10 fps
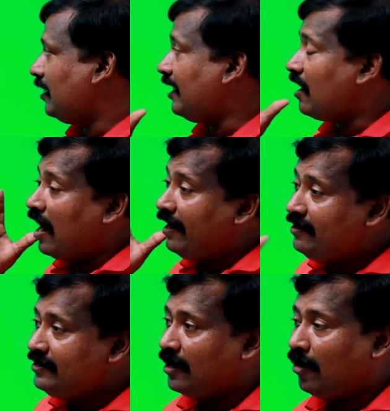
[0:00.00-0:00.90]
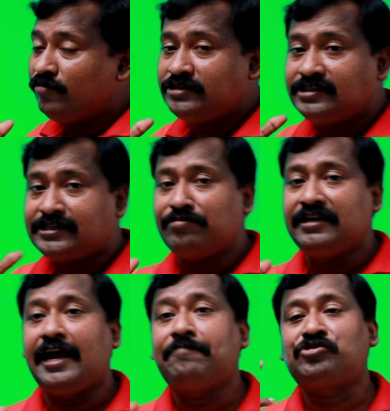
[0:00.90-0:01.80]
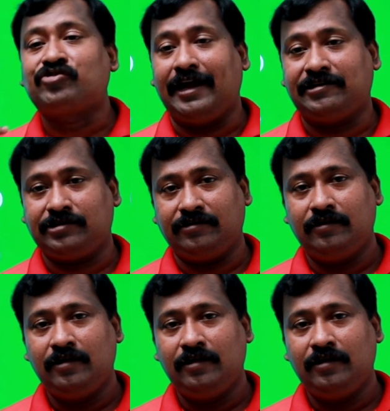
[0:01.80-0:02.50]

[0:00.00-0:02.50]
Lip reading: an idea which is something abstract.